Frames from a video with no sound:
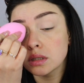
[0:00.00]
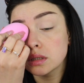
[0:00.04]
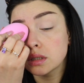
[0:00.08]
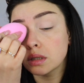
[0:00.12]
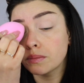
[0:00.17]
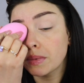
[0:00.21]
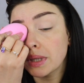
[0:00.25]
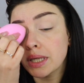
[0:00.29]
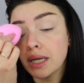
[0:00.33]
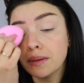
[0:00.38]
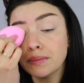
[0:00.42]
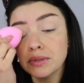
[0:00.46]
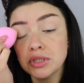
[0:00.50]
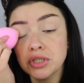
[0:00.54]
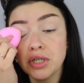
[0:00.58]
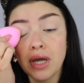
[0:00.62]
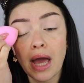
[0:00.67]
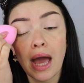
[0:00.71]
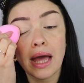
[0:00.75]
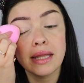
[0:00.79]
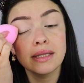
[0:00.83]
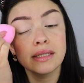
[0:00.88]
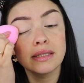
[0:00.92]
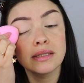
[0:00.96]
The makeup she
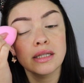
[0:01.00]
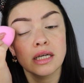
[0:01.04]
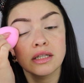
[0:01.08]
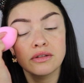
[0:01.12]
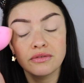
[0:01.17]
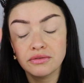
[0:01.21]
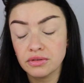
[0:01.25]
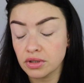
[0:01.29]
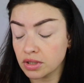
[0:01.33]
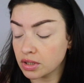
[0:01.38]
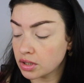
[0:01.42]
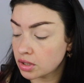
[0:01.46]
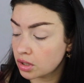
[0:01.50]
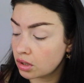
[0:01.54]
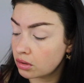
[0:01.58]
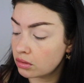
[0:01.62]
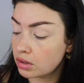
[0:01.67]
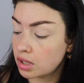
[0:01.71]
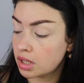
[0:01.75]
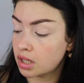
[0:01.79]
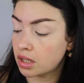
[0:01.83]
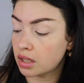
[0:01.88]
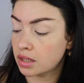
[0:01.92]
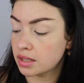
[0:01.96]
had in that
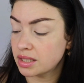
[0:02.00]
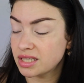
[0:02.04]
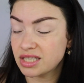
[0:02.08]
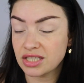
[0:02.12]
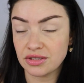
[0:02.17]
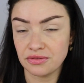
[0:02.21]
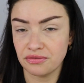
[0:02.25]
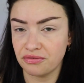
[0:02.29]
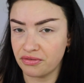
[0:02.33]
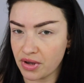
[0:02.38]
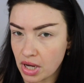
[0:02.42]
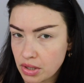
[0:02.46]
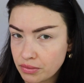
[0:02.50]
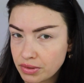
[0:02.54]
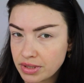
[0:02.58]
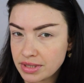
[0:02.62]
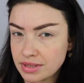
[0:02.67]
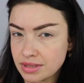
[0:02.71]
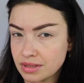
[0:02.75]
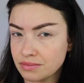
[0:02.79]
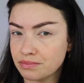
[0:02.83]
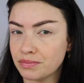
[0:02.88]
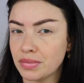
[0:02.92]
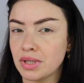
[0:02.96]
video, it's very
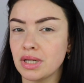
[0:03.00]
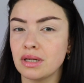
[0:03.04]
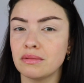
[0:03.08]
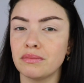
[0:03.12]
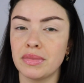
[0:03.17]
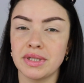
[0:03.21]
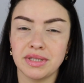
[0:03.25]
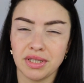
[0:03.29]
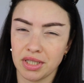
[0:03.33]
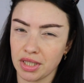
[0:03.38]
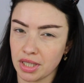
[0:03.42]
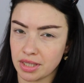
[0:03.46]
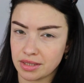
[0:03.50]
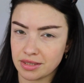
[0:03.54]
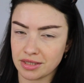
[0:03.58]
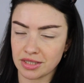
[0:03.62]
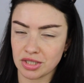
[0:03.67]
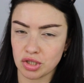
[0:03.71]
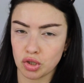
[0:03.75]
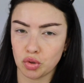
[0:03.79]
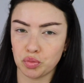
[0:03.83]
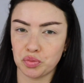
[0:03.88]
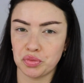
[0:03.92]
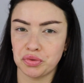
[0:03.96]
simple but yet
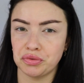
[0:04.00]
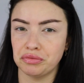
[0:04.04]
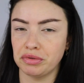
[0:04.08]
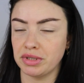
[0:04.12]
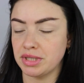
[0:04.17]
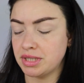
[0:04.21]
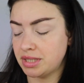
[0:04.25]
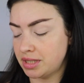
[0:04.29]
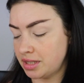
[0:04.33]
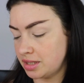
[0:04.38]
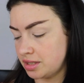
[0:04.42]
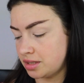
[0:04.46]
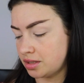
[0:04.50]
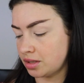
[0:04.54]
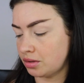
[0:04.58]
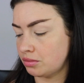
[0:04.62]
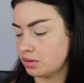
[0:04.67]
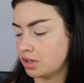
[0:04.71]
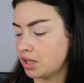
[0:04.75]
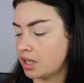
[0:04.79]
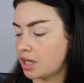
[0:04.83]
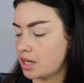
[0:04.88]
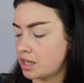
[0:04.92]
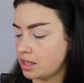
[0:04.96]
so pretty,
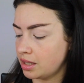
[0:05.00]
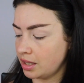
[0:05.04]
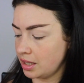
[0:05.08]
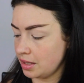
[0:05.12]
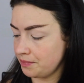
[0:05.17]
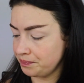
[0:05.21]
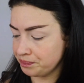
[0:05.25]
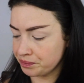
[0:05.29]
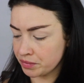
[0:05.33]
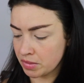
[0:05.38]
so girly.